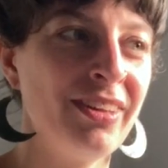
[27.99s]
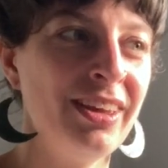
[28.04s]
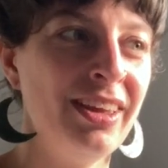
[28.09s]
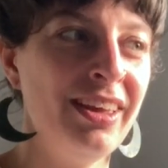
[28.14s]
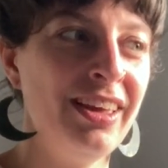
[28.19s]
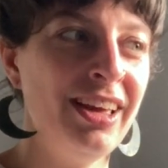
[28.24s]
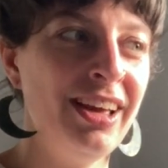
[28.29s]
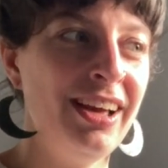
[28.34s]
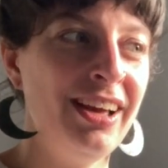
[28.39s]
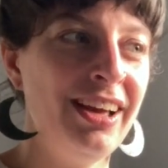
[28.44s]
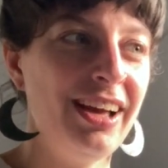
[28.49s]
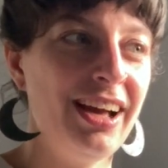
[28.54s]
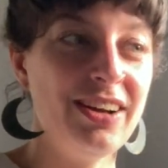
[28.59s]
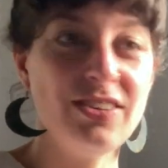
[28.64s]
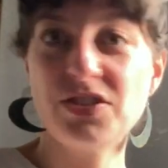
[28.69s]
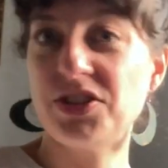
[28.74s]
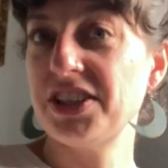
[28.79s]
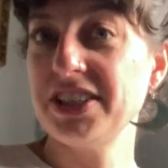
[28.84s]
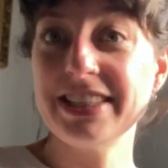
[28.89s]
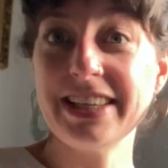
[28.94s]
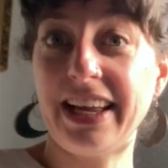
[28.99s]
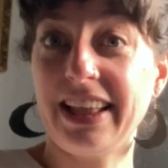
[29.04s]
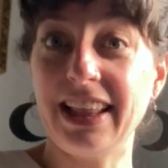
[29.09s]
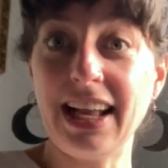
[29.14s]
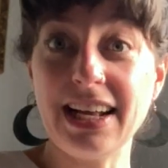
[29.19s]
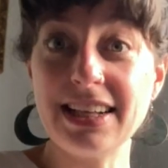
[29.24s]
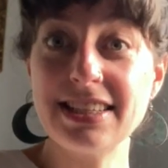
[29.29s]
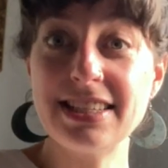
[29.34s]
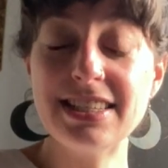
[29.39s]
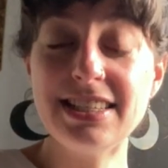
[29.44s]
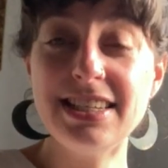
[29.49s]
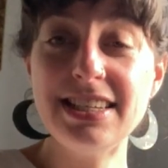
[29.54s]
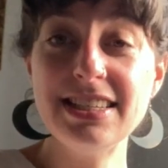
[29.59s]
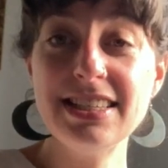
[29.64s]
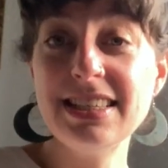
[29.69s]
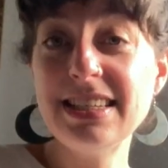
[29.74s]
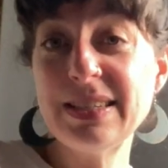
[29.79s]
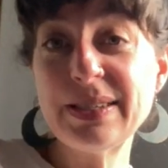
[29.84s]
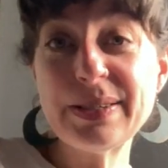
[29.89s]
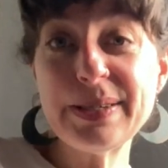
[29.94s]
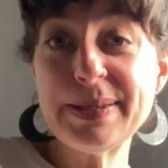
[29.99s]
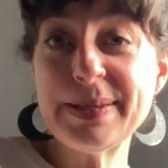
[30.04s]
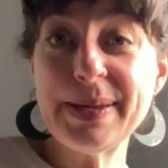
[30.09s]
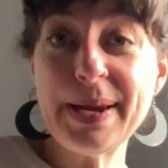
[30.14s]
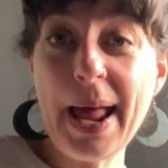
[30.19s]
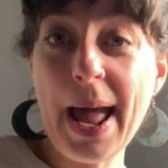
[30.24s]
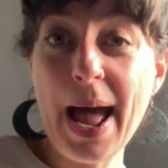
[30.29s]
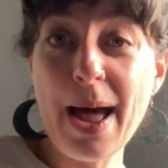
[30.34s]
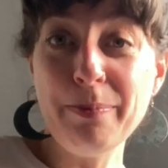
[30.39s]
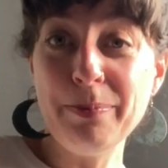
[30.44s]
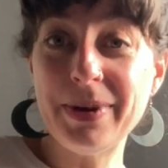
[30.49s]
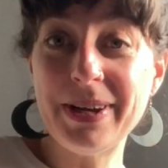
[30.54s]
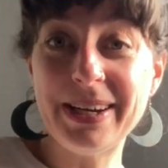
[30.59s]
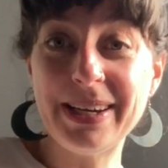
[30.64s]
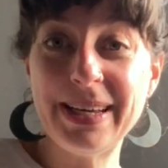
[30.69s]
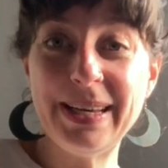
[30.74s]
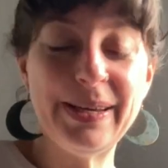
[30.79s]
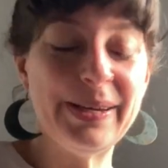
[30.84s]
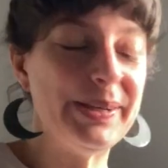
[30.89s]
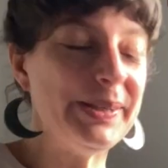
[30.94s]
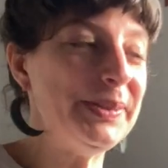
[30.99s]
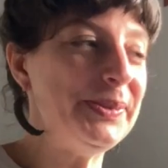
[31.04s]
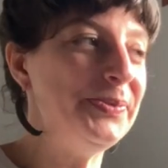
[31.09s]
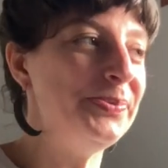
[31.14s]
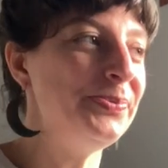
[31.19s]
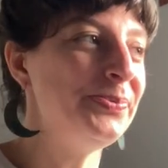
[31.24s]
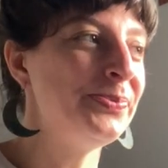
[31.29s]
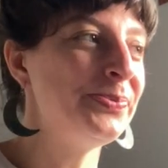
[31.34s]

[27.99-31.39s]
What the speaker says: I was just like, that's a season that doesn't happen here.